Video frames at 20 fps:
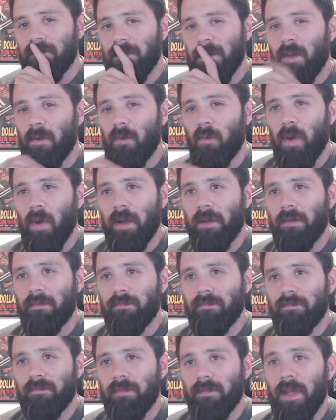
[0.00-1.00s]
Well,
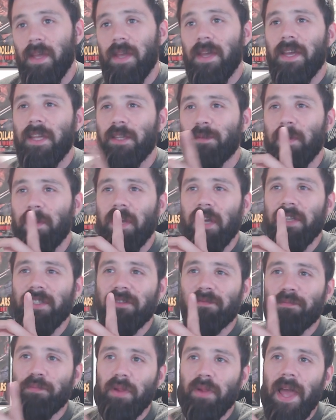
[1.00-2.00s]
it's because
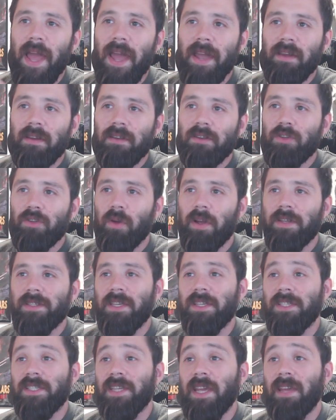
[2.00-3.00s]
if black tries to
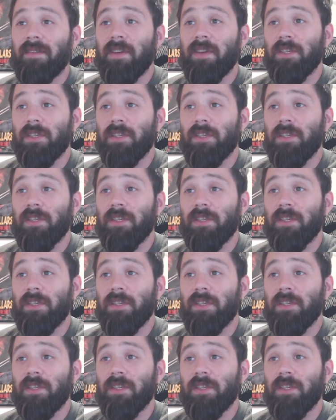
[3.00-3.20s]
save his